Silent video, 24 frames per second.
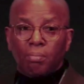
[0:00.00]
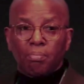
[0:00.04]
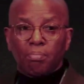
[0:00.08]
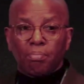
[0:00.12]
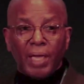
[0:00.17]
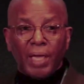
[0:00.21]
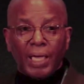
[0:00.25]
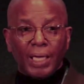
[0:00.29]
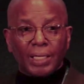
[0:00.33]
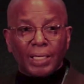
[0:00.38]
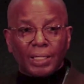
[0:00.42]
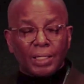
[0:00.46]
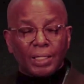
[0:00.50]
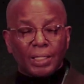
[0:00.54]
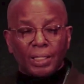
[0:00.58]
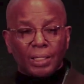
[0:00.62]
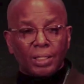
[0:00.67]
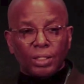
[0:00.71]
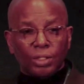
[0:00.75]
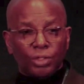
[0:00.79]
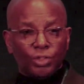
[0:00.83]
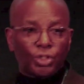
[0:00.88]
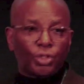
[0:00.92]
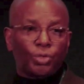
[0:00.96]
bank
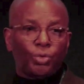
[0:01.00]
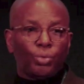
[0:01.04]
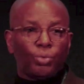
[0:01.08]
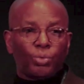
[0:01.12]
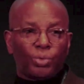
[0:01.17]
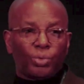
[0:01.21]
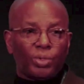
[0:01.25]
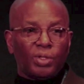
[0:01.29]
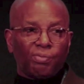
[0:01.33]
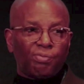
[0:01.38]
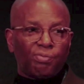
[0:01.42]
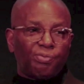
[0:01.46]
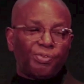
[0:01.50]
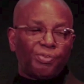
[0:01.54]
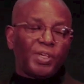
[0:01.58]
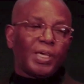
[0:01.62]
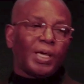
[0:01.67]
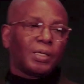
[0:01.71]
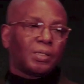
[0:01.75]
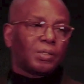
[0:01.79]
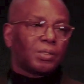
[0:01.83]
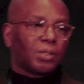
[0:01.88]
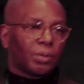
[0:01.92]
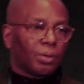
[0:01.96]
issued,
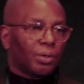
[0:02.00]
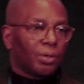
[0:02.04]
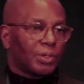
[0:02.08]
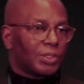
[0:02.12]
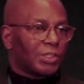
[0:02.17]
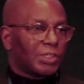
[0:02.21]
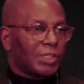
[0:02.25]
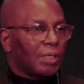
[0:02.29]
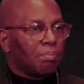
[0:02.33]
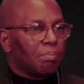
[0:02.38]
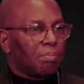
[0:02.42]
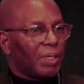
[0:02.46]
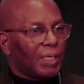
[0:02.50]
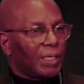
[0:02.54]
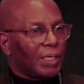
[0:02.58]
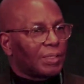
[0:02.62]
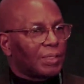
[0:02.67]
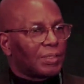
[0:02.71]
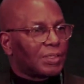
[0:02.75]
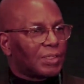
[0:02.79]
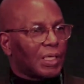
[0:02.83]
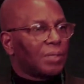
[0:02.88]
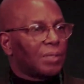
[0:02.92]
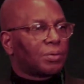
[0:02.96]
fiat currency being
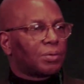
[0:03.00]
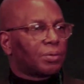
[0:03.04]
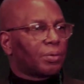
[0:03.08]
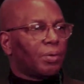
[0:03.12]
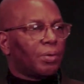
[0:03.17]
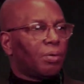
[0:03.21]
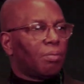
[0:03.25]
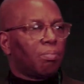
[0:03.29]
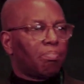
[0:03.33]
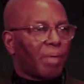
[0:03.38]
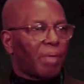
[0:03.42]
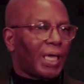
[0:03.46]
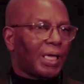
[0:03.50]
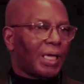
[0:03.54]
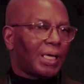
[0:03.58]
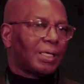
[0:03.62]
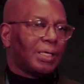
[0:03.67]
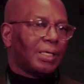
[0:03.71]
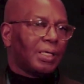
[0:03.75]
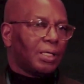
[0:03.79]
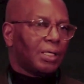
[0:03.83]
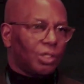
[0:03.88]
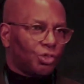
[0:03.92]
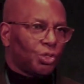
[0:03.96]
central
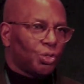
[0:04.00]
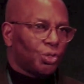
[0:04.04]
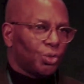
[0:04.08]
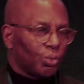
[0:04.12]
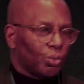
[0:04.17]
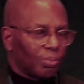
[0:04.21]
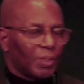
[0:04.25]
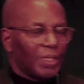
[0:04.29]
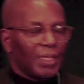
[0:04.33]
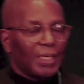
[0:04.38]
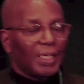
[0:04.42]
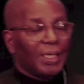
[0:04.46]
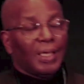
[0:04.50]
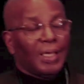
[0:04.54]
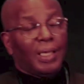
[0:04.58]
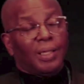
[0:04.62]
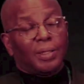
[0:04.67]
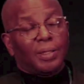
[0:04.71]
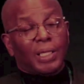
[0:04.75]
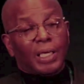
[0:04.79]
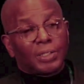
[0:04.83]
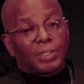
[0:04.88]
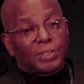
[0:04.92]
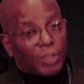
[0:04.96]
bank issued,
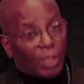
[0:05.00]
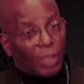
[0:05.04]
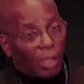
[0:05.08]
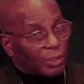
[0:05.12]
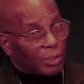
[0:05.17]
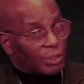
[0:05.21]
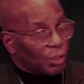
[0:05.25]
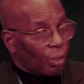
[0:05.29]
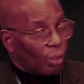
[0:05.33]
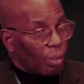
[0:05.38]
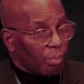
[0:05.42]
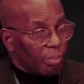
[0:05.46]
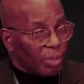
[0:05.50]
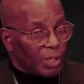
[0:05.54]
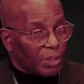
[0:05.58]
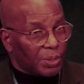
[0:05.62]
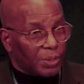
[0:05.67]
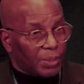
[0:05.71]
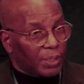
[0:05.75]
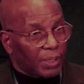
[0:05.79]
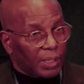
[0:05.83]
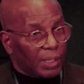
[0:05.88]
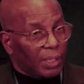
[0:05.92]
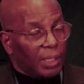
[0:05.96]
that's also a
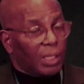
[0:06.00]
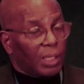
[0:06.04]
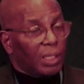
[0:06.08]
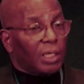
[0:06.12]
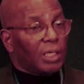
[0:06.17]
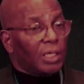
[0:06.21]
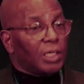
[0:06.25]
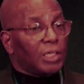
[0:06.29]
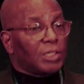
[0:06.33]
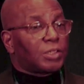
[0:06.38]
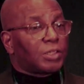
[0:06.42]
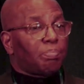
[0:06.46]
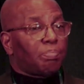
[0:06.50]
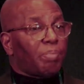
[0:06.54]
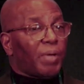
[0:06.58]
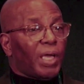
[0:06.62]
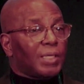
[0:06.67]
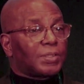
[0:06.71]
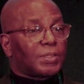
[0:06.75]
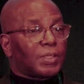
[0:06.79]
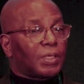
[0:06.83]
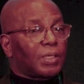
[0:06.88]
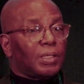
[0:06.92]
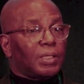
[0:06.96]
myth. It's
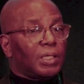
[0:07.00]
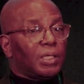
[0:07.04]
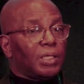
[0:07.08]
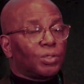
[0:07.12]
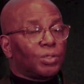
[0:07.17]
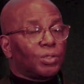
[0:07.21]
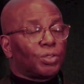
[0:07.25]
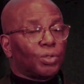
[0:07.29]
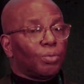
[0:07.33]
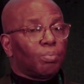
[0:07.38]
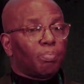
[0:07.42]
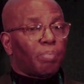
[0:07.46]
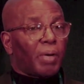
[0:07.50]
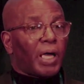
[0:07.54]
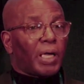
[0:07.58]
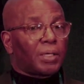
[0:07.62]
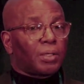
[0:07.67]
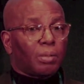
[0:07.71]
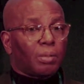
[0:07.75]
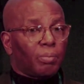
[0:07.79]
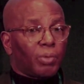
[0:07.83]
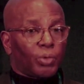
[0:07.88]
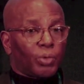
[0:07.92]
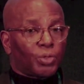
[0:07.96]
basically issued by
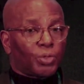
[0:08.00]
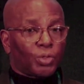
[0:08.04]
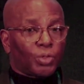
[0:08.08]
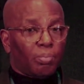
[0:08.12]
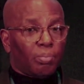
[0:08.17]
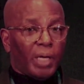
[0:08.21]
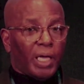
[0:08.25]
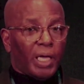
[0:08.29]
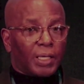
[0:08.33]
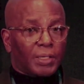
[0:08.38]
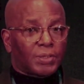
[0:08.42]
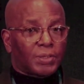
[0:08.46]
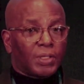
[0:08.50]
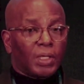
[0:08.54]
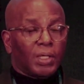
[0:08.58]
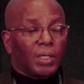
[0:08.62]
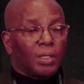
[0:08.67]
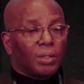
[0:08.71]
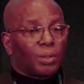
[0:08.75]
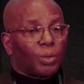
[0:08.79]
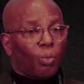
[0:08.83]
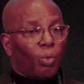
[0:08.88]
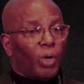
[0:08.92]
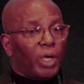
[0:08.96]
commercial banks.
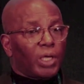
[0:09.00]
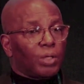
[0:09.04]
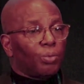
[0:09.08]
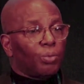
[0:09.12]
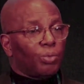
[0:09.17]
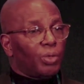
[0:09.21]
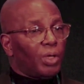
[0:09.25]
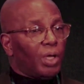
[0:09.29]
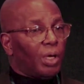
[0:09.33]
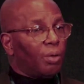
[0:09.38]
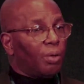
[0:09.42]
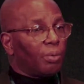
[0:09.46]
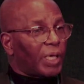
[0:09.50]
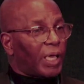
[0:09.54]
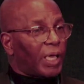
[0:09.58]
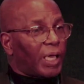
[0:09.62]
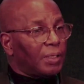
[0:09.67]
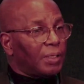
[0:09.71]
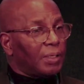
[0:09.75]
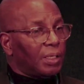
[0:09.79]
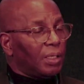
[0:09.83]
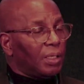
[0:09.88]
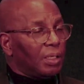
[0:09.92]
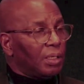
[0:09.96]
The way you know
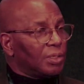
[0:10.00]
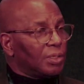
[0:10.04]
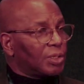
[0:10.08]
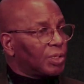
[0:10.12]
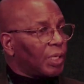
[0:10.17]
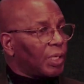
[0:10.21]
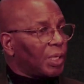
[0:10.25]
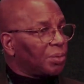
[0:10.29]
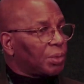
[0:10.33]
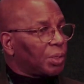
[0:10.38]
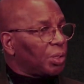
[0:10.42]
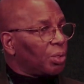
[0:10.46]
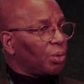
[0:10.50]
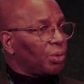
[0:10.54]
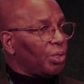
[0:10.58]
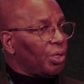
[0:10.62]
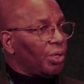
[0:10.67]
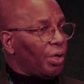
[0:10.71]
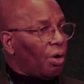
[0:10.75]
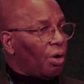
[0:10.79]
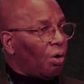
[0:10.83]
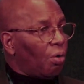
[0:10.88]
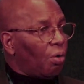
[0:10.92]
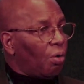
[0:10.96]
that is that there are
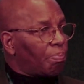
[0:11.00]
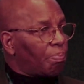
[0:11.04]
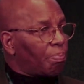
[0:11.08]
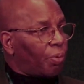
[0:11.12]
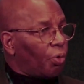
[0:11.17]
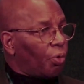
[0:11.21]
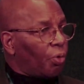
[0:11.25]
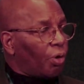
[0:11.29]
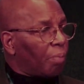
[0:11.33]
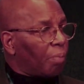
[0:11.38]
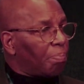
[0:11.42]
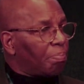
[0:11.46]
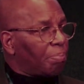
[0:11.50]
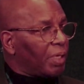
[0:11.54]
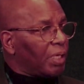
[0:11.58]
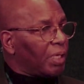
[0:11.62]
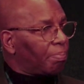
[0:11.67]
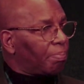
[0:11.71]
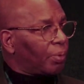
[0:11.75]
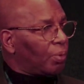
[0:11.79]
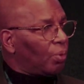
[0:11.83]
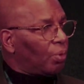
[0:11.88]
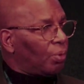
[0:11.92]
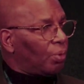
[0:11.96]
no poor
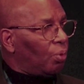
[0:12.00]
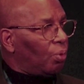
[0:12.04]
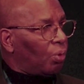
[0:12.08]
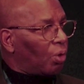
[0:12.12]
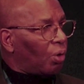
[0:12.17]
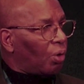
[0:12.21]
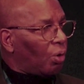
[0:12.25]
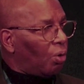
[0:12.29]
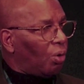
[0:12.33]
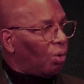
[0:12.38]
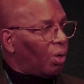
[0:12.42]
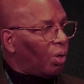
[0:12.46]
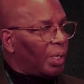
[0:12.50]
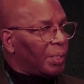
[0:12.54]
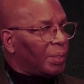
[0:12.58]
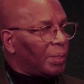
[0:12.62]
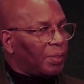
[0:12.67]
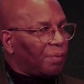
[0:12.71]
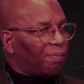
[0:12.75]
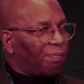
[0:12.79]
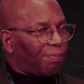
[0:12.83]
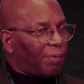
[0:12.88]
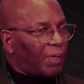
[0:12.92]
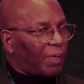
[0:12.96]
people who are on
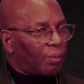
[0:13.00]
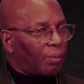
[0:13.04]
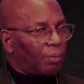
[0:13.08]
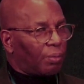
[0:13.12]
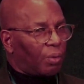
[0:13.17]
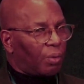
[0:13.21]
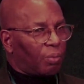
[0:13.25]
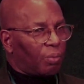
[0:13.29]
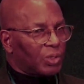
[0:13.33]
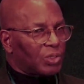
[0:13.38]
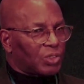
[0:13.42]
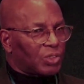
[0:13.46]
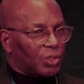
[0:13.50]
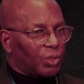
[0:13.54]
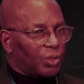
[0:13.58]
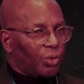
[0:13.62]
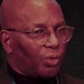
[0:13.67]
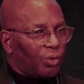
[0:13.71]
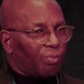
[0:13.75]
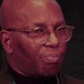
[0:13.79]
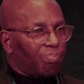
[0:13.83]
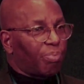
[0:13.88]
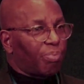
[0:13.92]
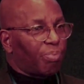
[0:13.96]
the Federal
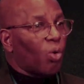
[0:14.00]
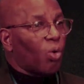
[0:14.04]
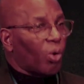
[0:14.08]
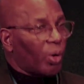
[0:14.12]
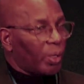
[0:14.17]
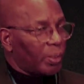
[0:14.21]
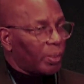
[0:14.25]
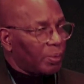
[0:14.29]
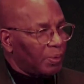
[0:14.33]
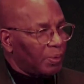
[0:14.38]
Reserve Board.